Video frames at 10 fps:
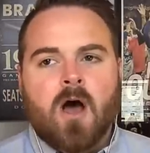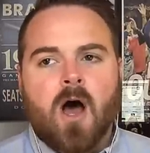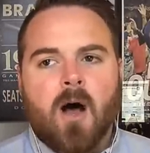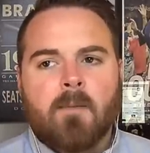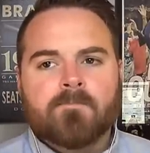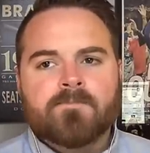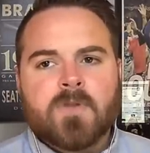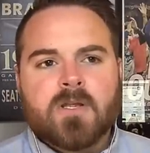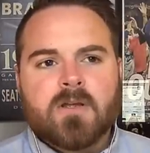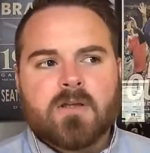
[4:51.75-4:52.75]
think
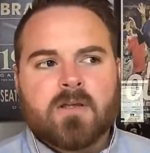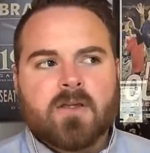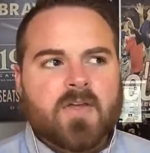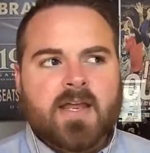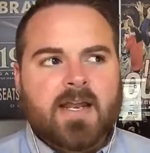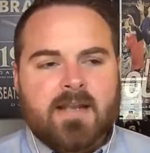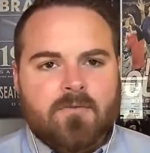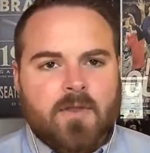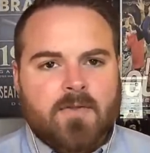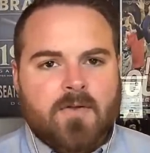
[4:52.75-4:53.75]
any
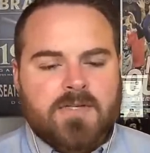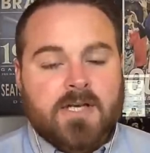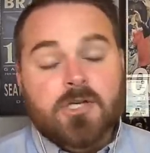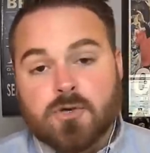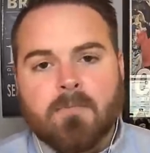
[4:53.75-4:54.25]
differently of those kids.